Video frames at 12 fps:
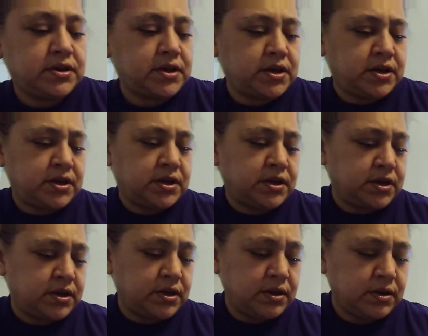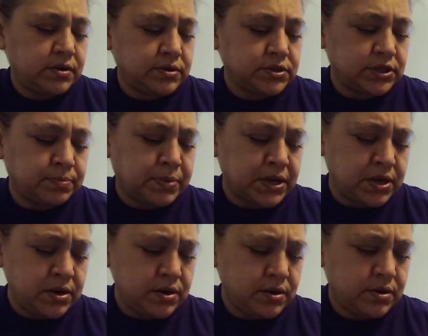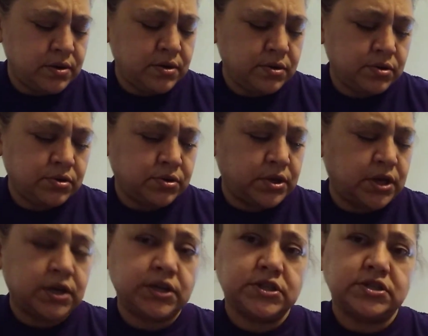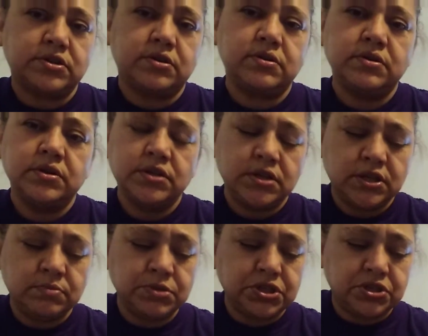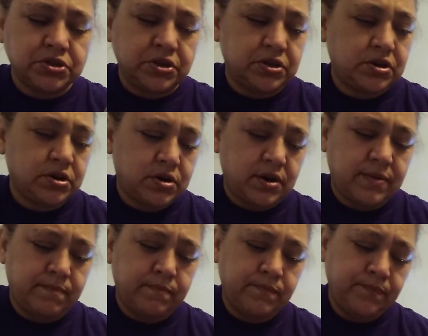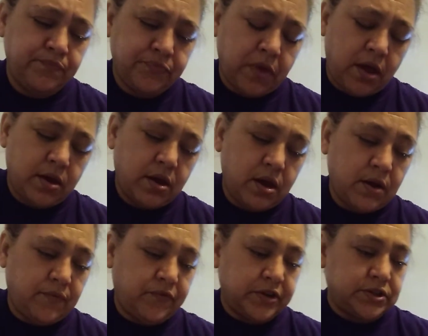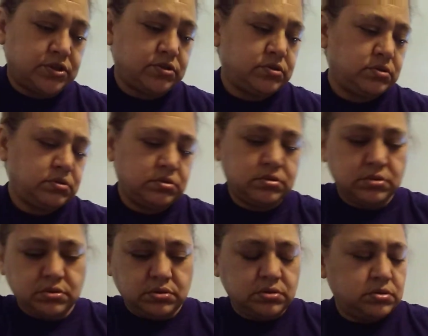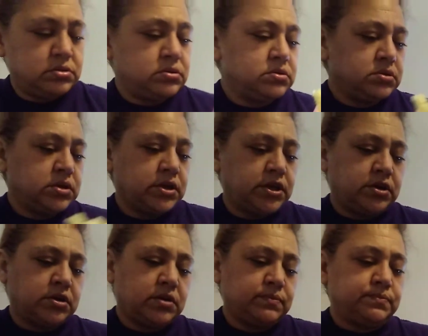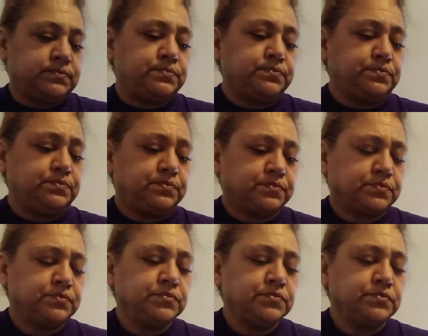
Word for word: And, is it a button? Oh, yeah, here's her. Let me show you her um outfit. Hang on.